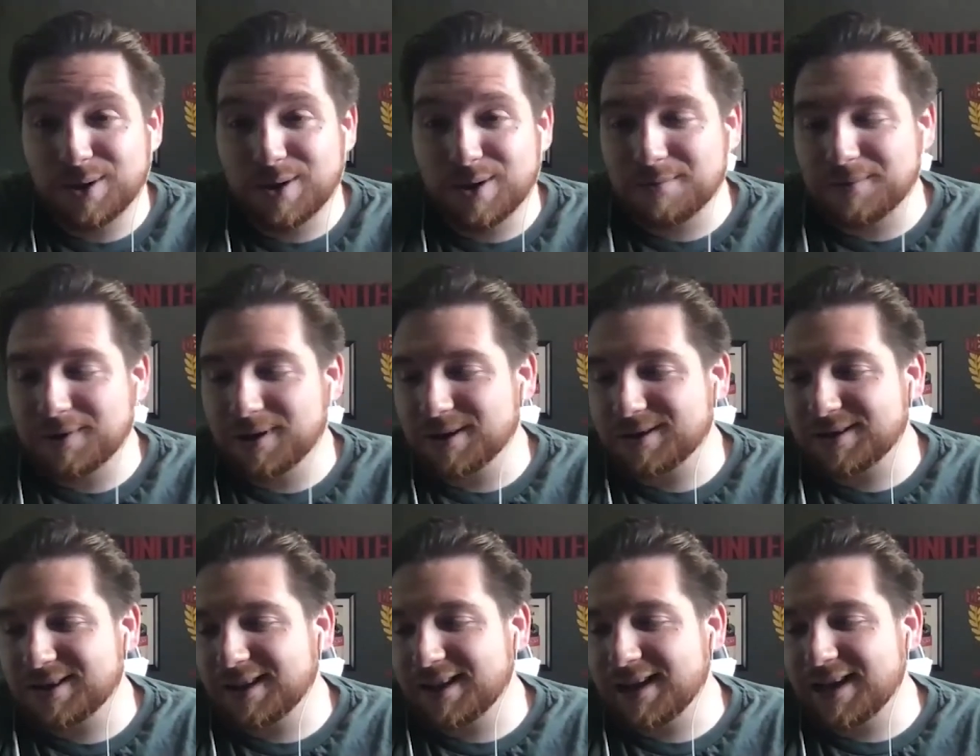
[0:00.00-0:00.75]
I mean, I
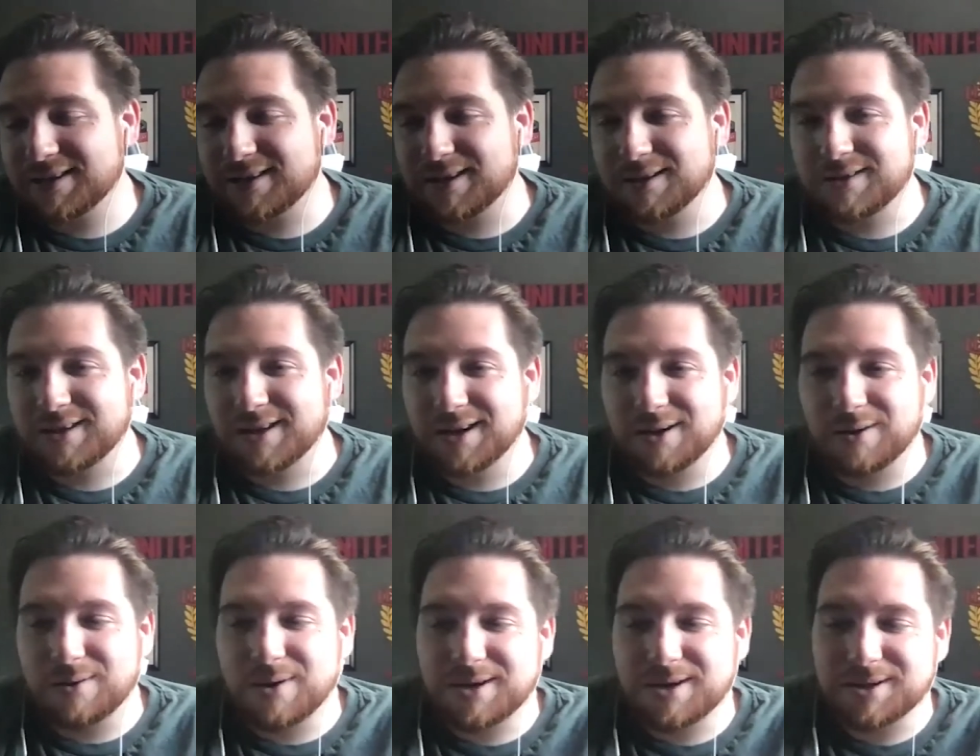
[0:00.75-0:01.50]
still ask a ton
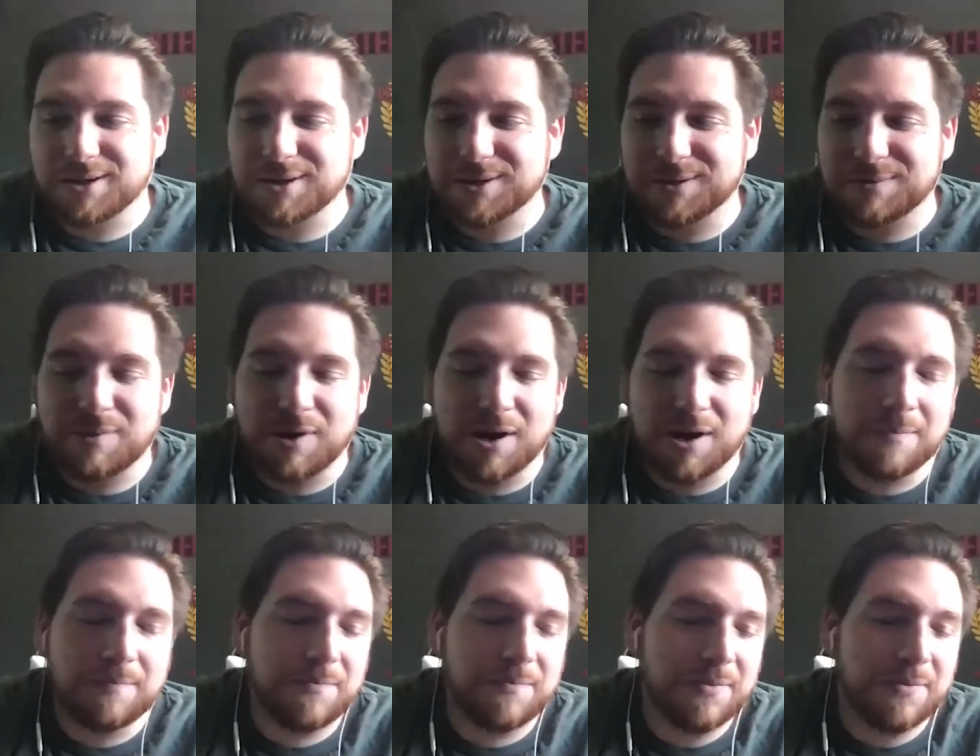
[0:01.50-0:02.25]
of questions,
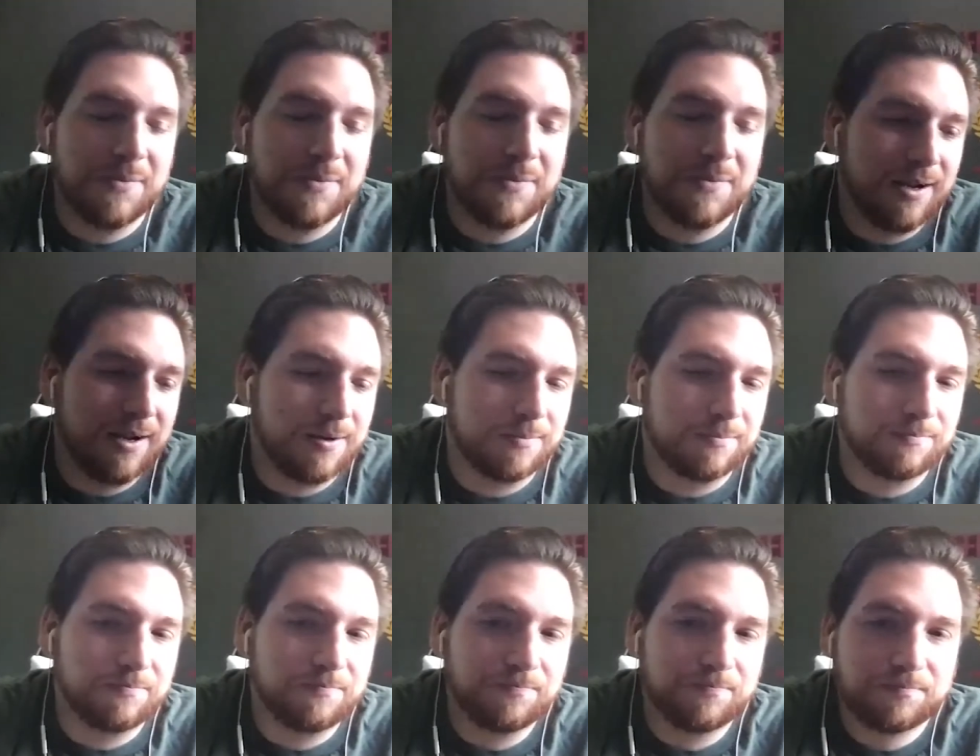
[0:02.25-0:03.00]
but um,
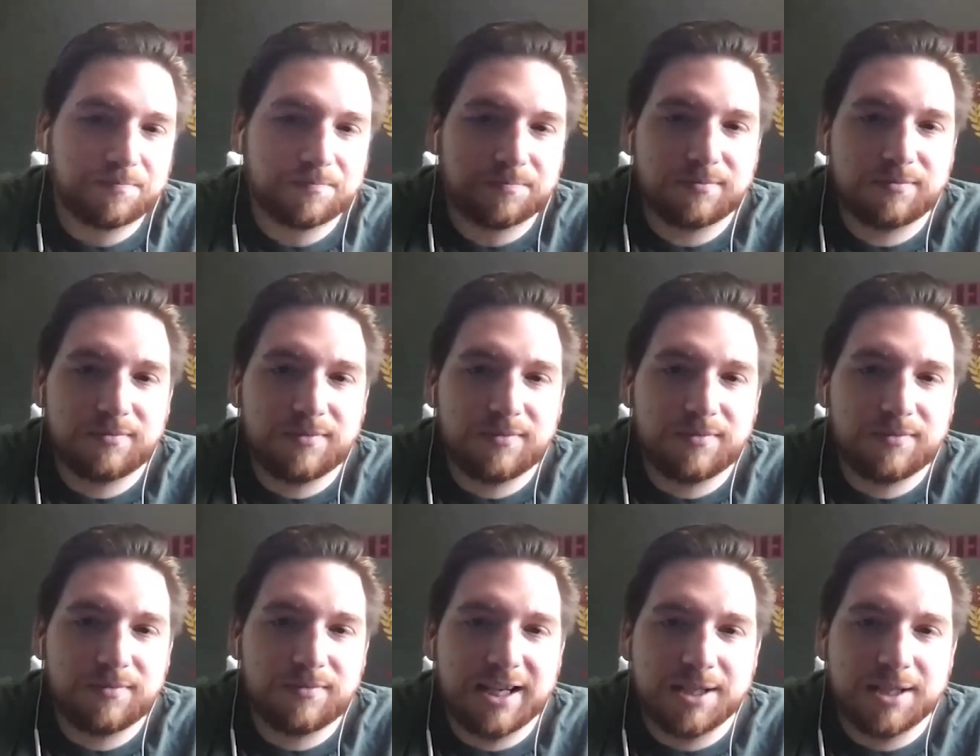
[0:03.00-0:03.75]

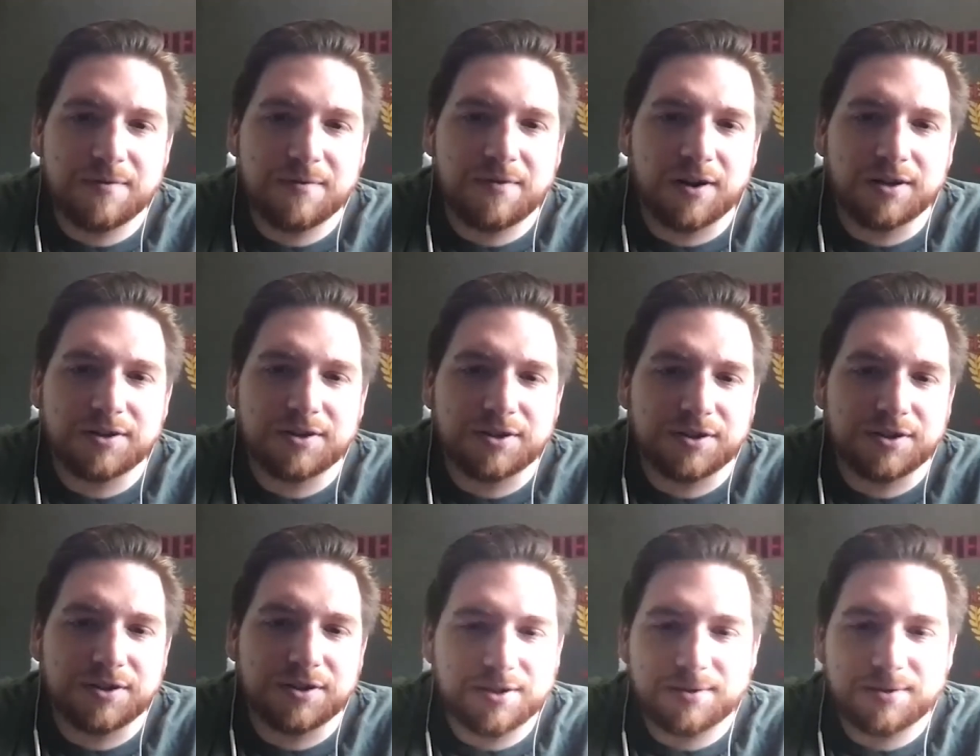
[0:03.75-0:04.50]
it's been fun to
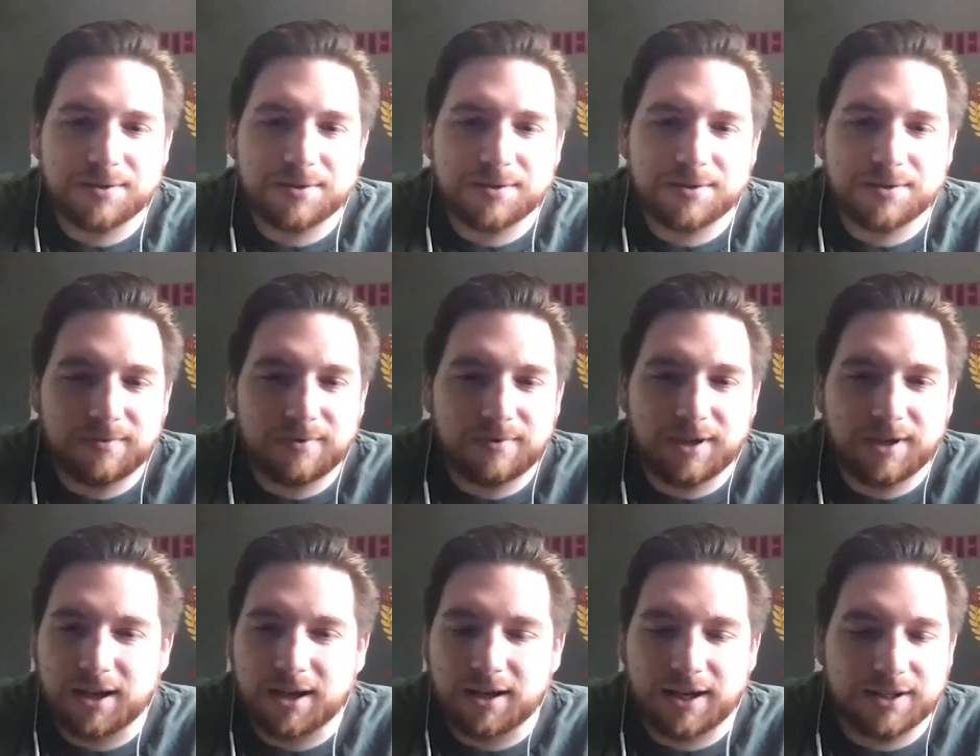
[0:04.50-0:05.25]
just
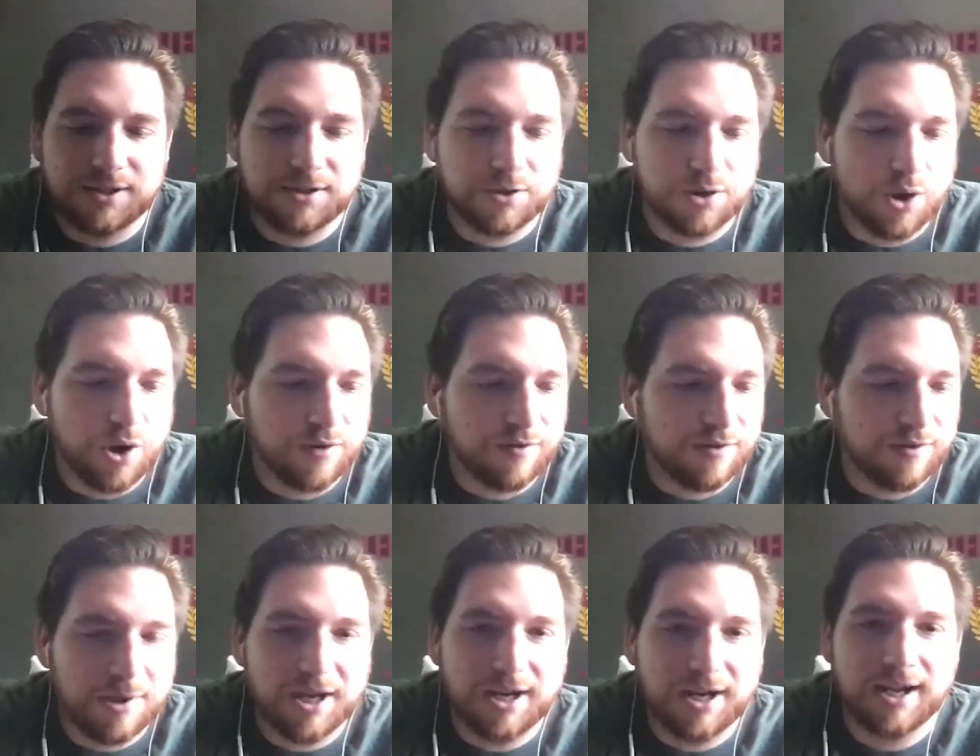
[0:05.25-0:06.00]
get get to know everybody, and